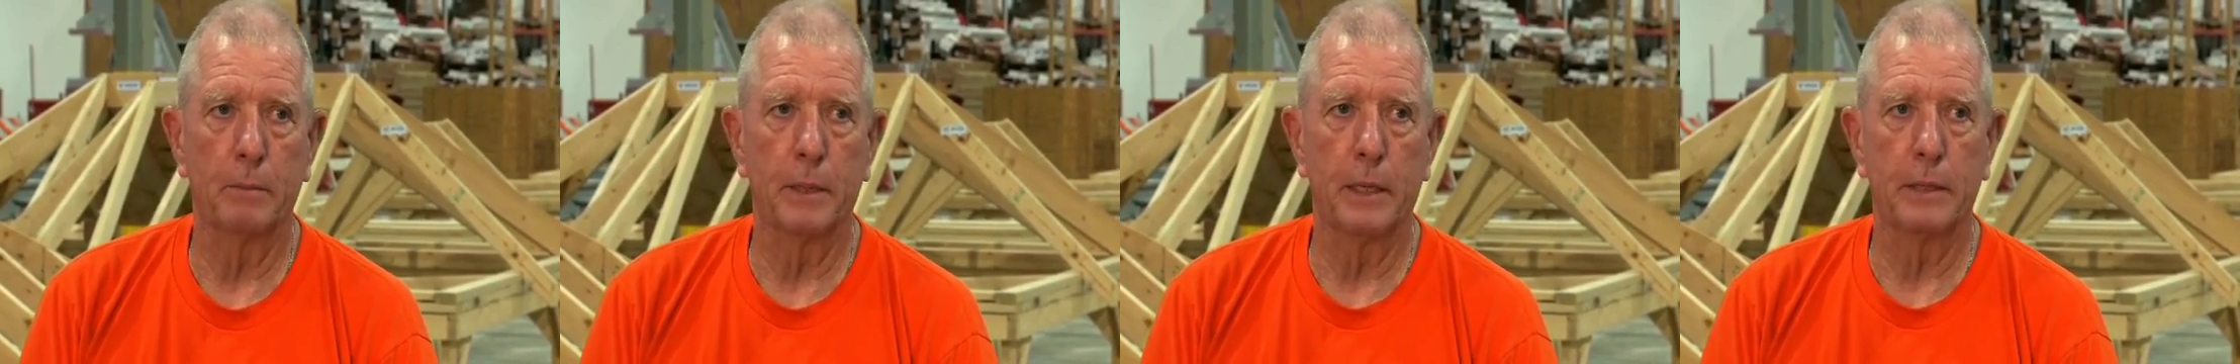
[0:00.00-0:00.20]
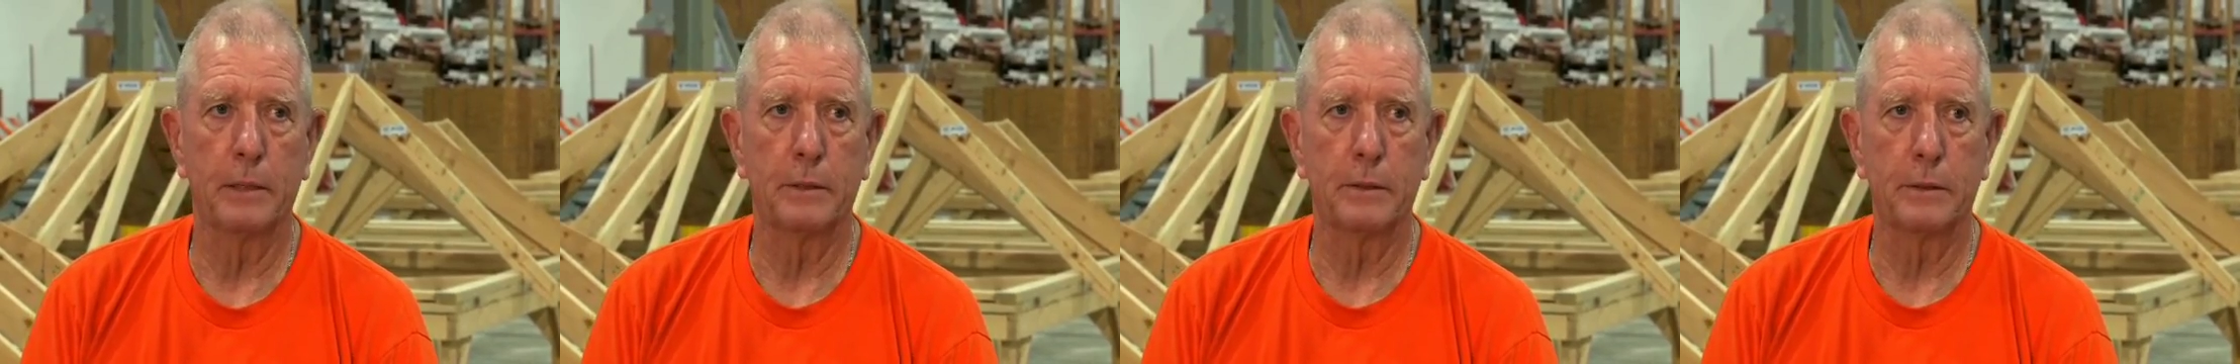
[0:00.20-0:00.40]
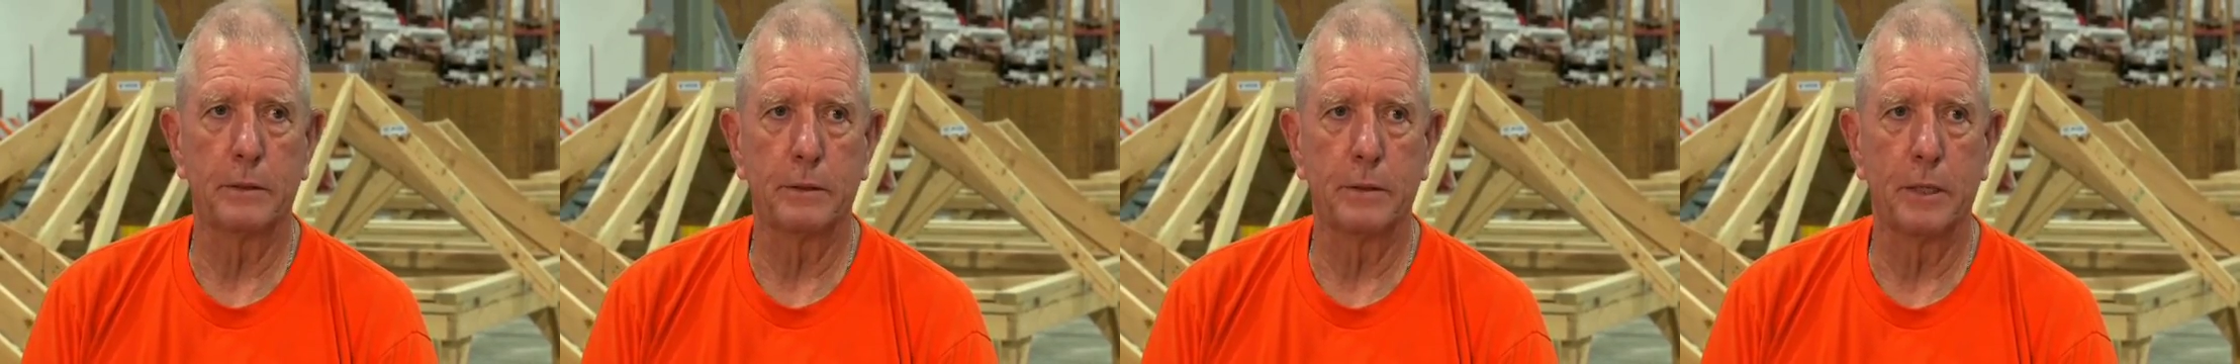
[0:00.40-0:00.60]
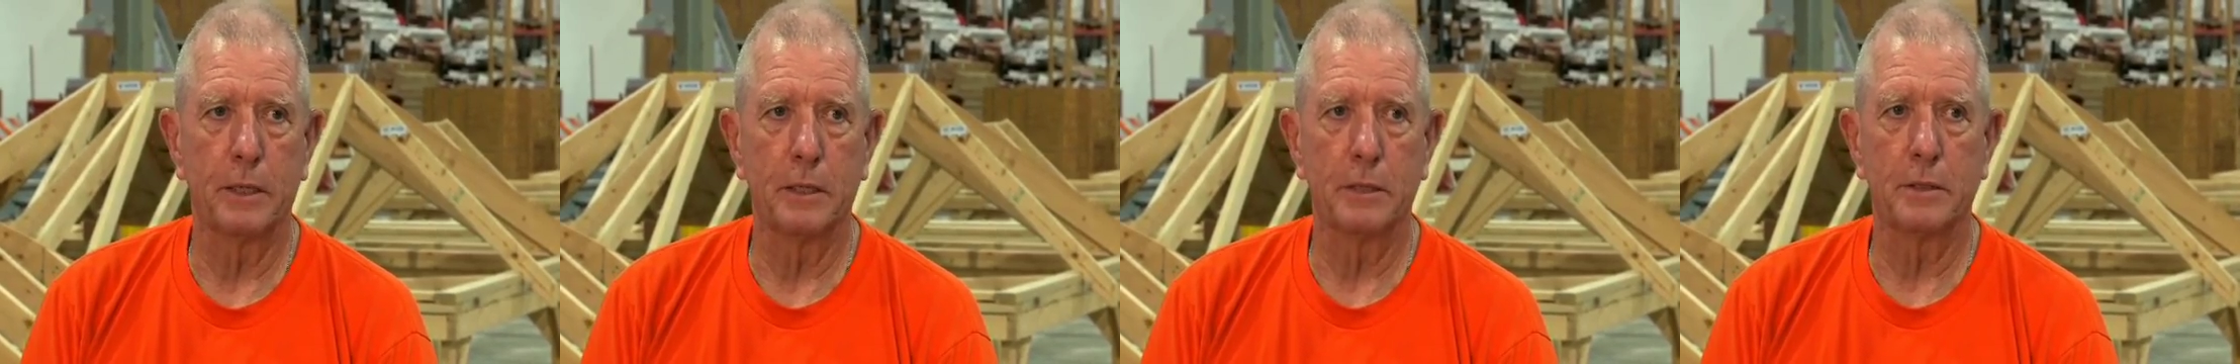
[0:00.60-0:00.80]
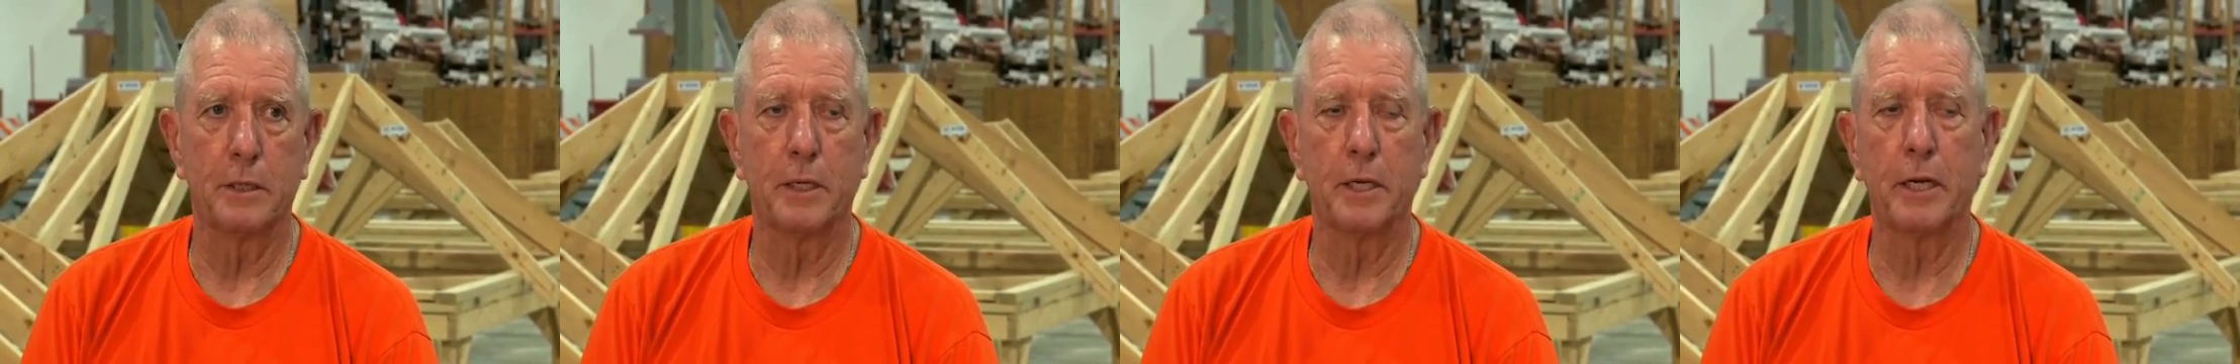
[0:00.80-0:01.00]
that
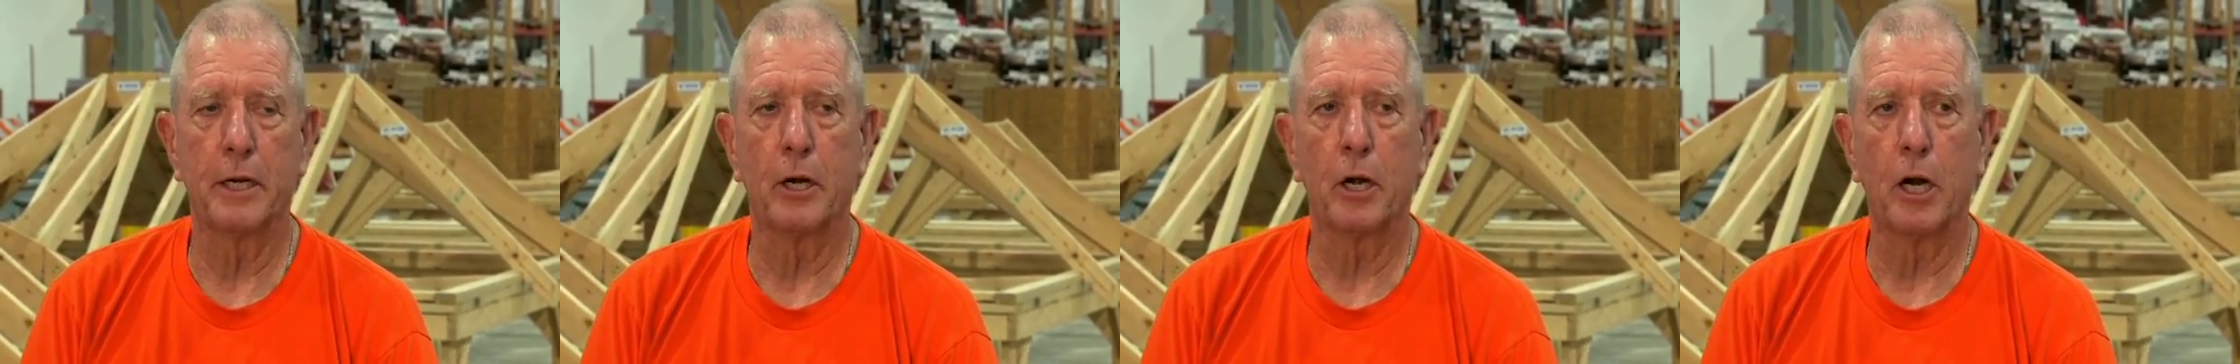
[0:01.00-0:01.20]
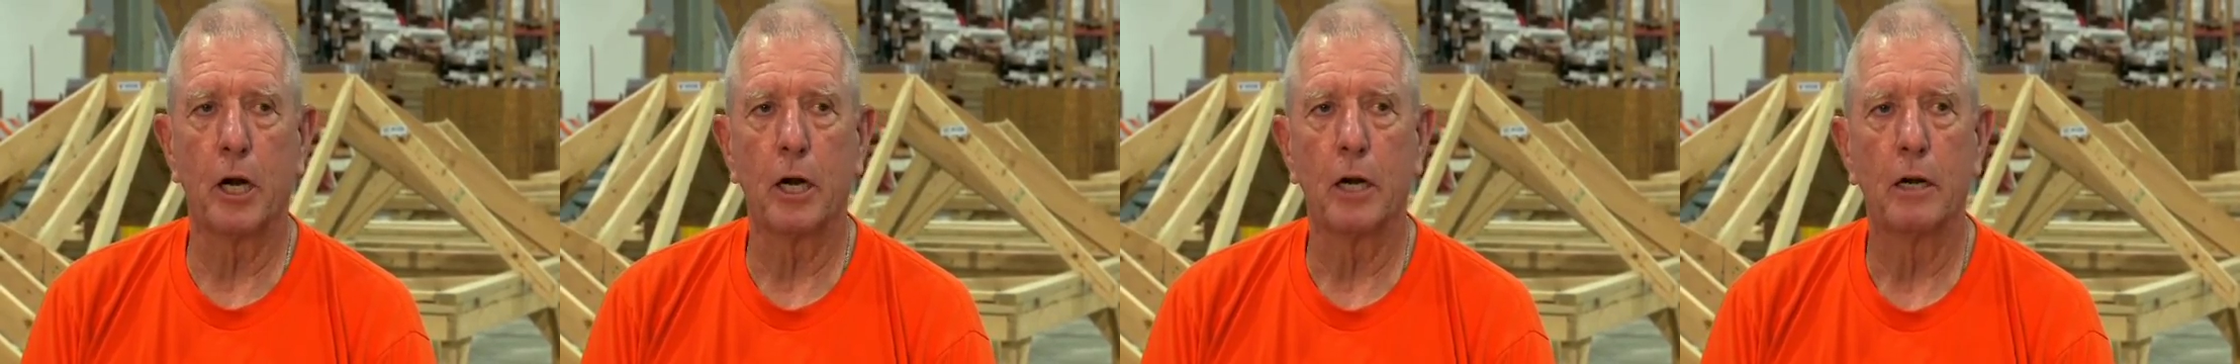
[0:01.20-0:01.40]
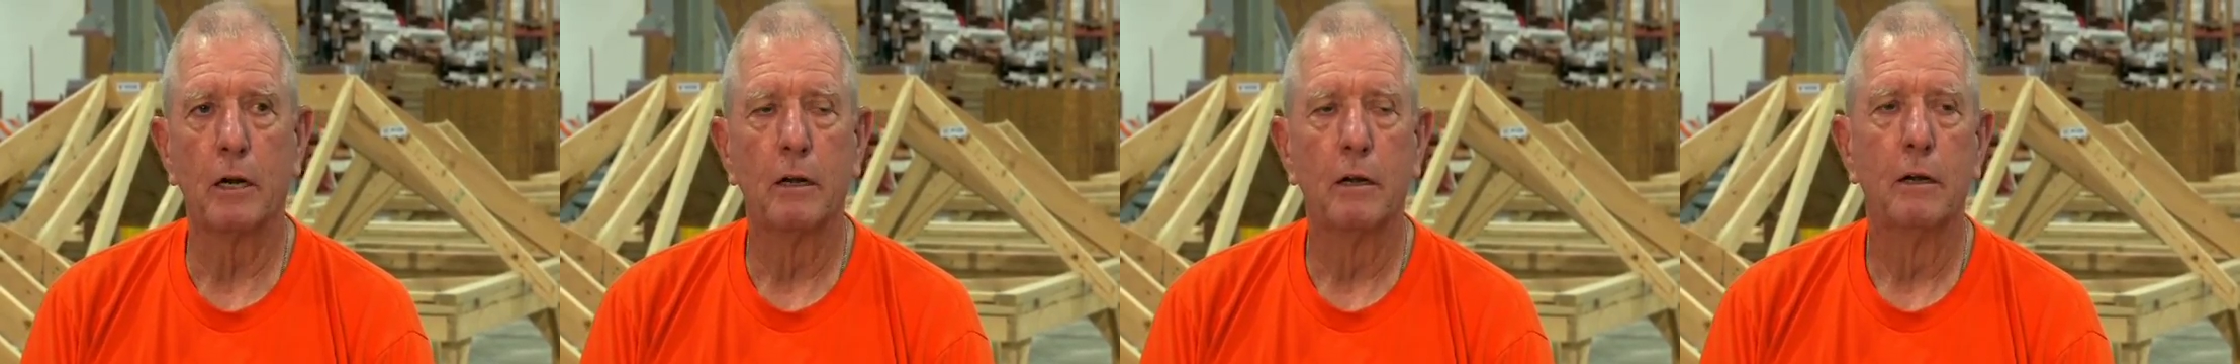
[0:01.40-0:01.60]
says they are